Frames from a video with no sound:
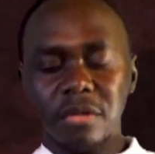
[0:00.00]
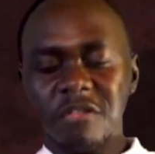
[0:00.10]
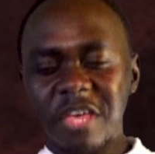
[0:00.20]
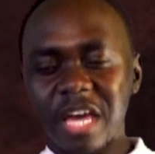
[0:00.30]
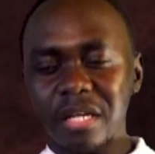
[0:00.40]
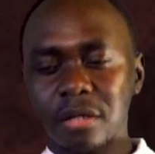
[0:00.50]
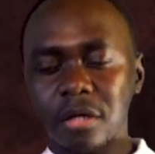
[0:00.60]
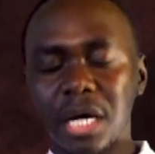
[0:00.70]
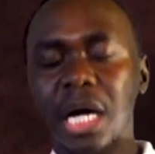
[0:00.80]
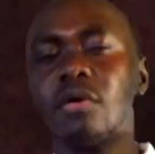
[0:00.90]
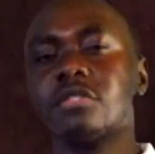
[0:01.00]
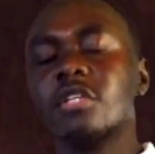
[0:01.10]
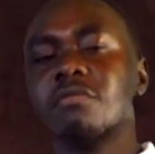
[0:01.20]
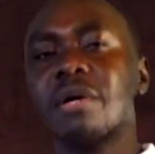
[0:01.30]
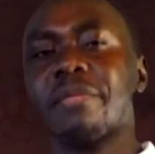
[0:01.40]
then I'll
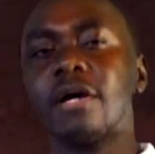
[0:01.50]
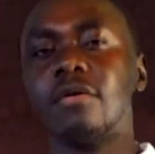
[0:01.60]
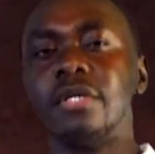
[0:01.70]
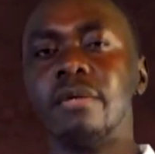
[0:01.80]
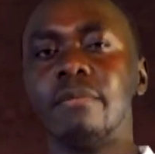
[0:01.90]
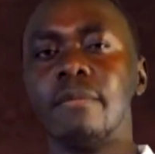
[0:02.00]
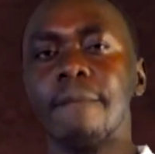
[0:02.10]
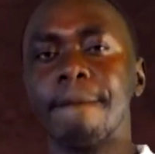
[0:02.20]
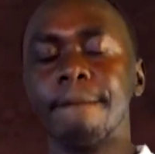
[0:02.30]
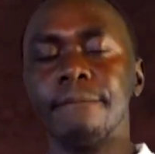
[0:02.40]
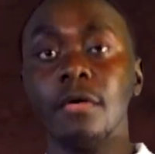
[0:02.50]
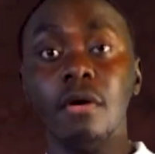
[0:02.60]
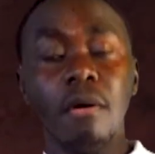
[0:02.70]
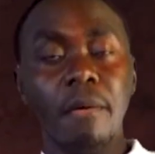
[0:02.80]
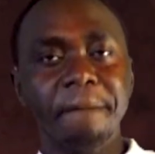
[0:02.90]
turn my back on him.
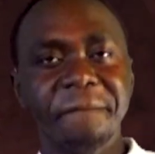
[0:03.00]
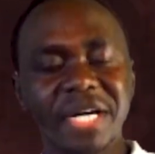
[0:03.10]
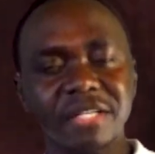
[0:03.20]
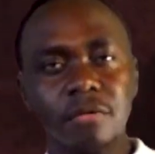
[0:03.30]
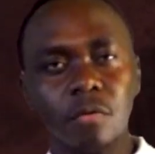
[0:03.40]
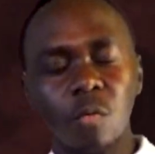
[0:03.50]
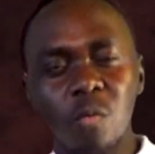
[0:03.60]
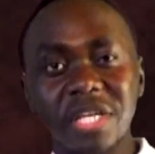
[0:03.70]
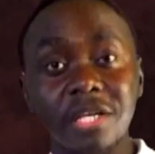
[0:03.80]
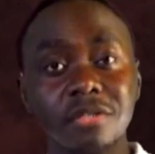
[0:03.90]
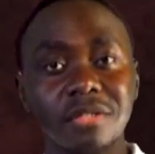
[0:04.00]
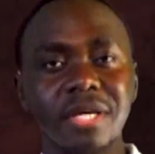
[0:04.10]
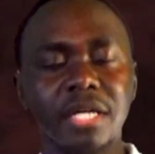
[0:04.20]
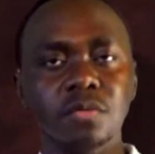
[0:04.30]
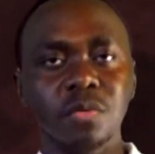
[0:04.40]
But we need to
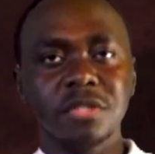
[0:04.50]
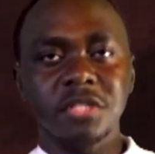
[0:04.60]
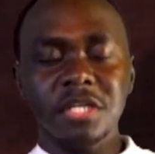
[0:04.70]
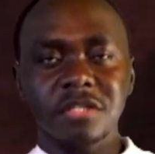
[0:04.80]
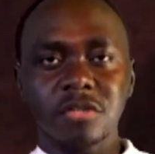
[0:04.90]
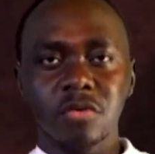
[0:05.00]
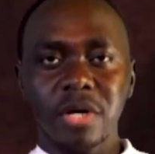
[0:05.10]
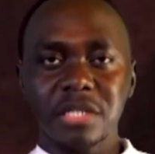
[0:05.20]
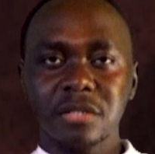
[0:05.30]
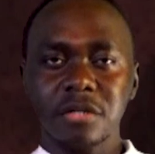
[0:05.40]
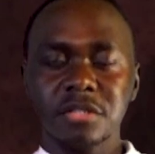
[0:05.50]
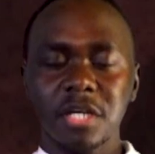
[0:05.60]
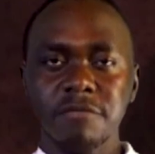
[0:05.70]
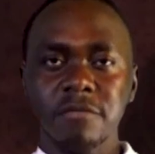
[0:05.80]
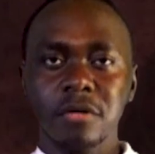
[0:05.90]
dance with Jesus Christ, our
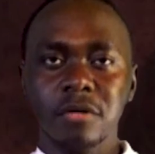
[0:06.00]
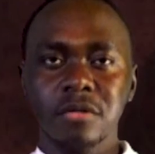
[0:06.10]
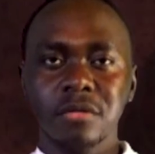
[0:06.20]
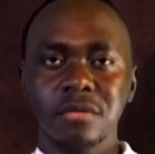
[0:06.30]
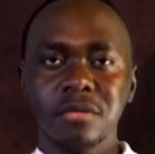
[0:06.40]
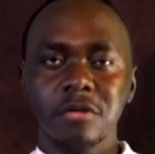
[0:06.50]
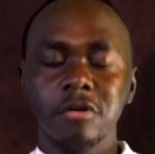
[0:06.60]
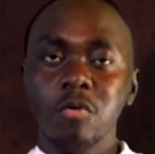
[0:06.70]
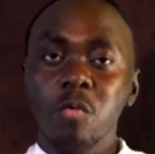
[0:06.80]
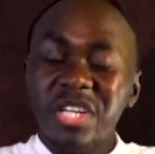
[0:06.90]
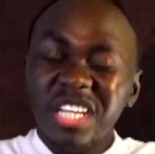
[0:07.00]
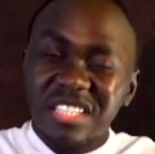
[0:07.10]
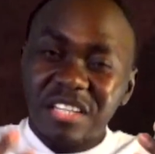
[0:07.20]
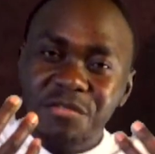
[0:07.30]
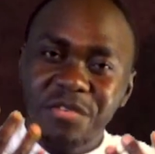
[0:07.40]
Savior. We need
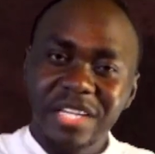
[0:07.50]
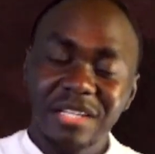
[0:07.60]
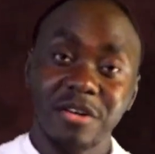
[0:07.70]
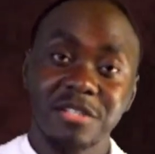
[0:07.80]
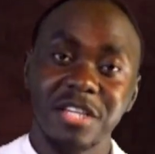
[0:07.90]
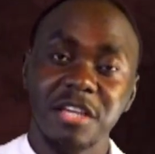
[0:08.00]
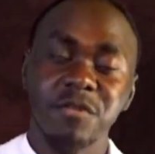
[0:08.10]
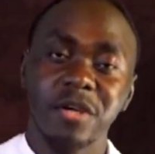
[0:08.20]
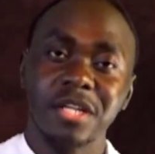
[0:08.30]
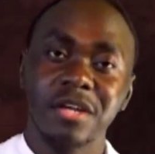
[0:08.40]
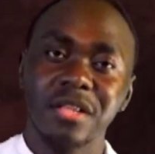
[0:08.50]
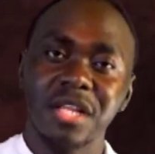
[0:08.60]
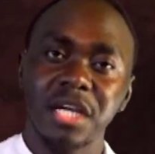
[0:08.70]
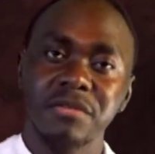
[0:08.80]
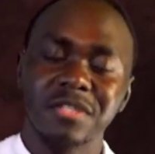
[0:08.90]
to invite our Savior in our
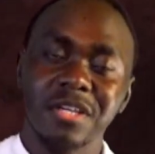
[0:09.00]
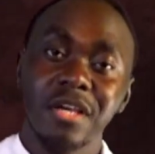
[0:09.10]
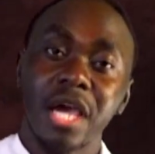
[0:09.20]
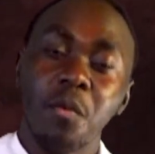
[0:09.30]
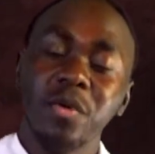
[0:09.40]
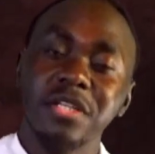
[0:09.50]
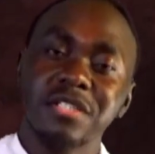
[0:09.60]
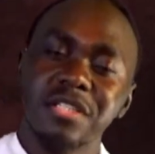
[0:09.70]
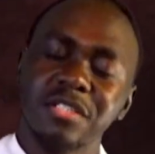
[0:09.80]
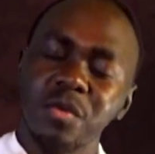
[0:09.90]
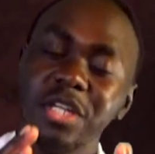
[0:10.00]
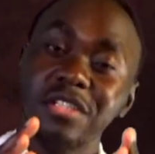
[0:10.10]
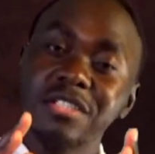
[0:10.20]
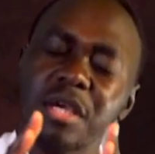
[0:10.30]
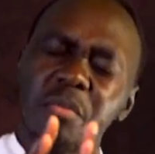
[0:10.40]
lives, and we need to, we need
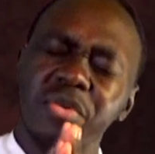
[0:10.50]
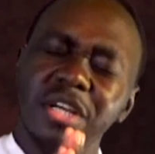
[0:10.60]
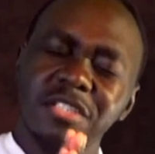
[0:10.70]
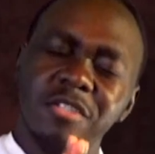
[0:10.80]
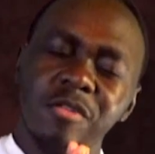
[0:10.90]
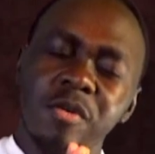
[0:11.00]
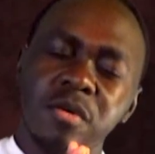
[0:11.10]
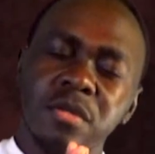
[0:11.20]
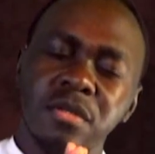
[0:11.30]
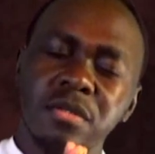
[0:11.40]
to say, "Precious Lord,